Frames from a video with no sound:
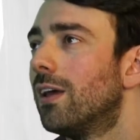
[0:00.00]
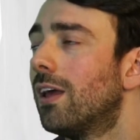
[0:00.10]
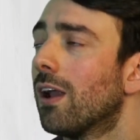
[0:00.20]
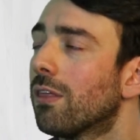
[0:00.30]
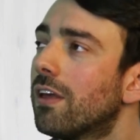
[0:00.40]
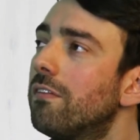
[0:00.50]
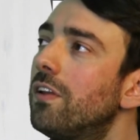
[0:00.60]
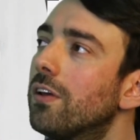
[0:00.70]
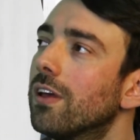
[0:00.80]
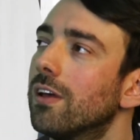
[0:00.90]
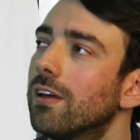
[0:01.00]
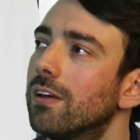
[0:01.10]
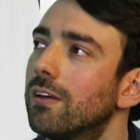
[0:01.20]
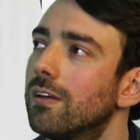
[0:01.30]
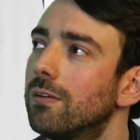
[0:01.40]
Yeah, I think if you look at
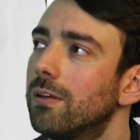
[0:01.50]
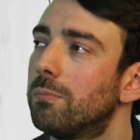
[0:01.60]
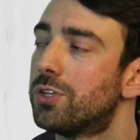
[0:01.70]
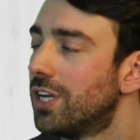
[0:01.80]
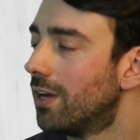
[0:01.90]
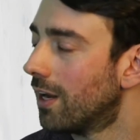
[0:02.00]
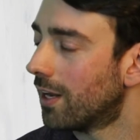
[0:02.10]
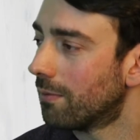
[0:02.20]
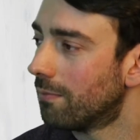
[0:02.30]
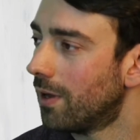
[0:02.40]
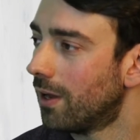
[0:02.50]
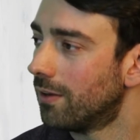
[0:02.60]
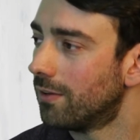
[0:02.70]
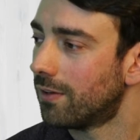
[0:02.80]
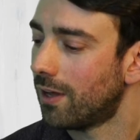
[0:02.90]
machine learning
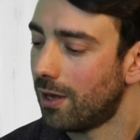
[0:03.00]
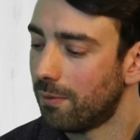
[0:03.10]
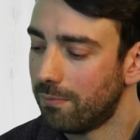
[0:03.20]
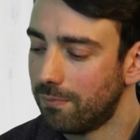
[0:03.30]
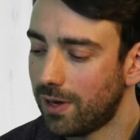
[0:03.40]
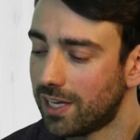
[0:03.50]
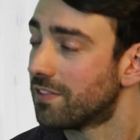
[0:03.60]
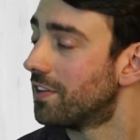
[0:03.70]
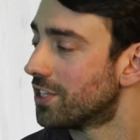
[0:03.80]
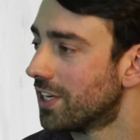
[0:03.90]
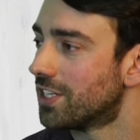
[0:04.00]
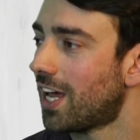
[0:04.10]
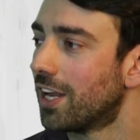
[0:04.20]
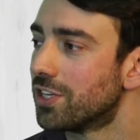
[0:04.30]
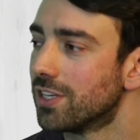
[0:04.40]
and artificial
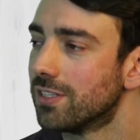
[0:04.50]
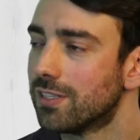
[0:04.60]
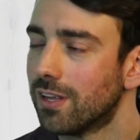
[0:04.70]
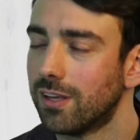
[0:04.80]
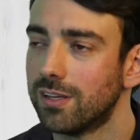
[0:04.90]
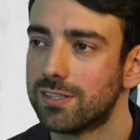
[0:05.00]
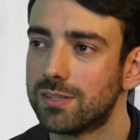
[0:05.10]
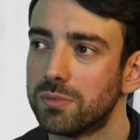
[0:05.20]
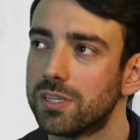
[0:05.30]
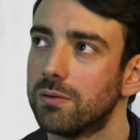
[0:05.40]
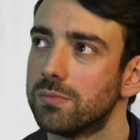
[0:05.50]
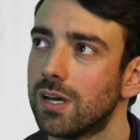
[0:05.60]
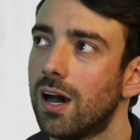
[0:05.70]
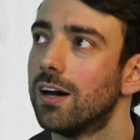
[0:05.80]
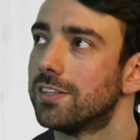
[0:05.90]
intelligence, I think it's sometimes
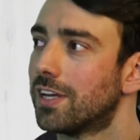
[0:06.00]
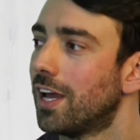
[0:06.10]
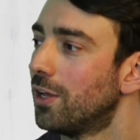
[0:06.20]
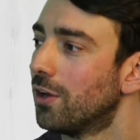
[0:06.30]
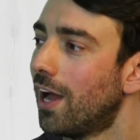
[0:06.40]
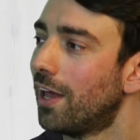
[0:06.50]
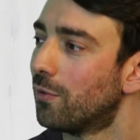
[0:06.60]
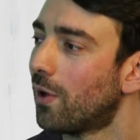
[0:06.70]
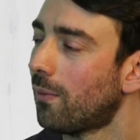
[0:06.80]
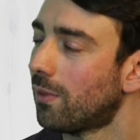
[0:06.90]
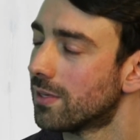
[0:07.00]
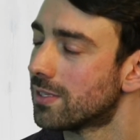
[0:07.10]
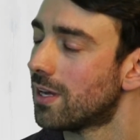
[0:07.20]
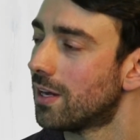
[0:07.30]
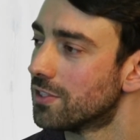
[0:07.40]
hard to get your head around the
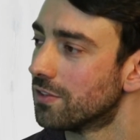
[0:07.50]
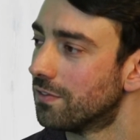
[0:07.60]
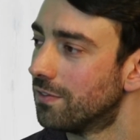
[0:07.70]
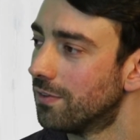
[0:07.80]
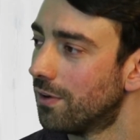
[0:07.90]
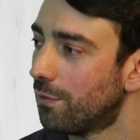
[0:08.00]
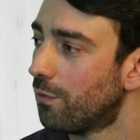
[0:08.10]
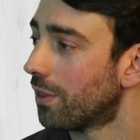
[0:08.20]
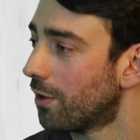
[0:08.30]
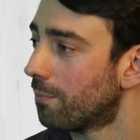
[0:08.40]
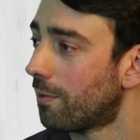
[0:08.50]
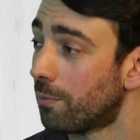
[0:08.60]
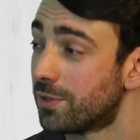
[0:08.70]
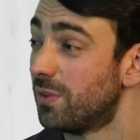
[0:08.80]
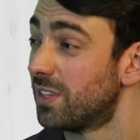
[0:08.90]
size of what the
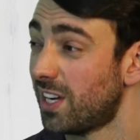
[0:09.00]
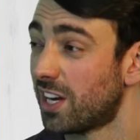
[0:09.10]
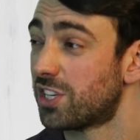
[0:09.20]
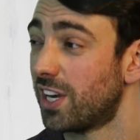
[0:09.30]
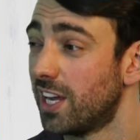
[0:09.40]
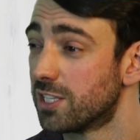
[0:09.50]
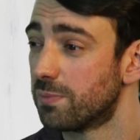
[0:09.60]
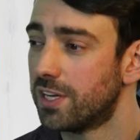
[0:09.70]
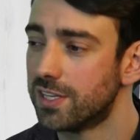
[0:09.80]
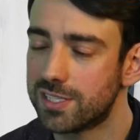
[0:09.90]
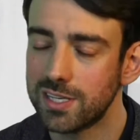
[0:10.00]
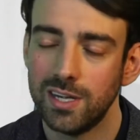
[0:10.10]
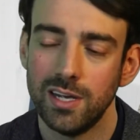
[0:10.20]
opportunity actually is, because